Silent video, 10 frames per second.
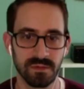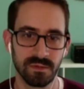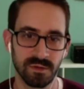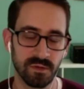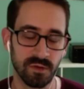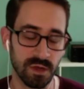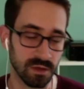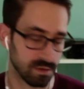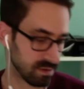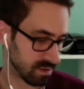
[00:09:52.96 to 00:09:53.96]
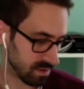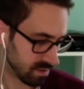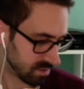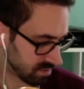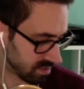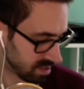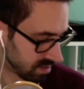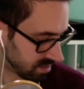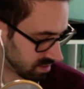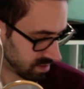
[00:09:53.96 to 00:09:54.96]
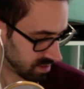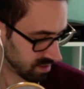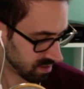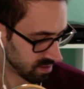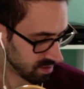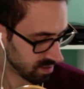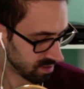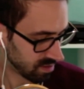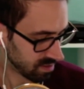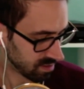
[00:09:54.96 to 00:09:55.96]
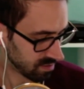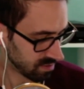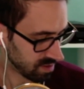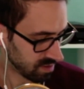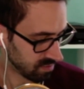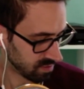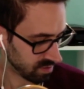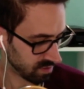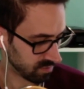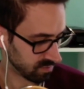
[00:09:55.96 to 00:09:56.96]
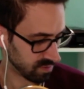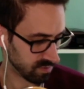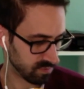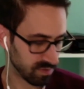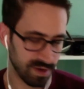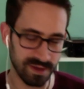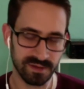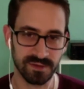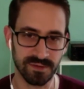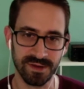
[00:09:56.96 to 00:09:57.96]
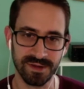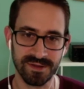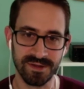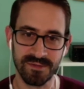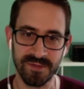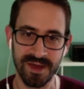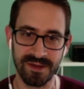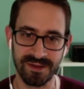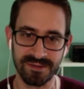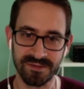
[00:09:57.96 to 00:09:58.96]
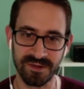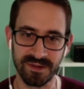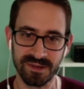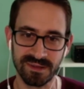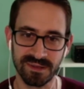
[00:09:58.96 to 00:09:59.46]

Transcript: Great. Great. All right. Well, what else do you want to talk about as far as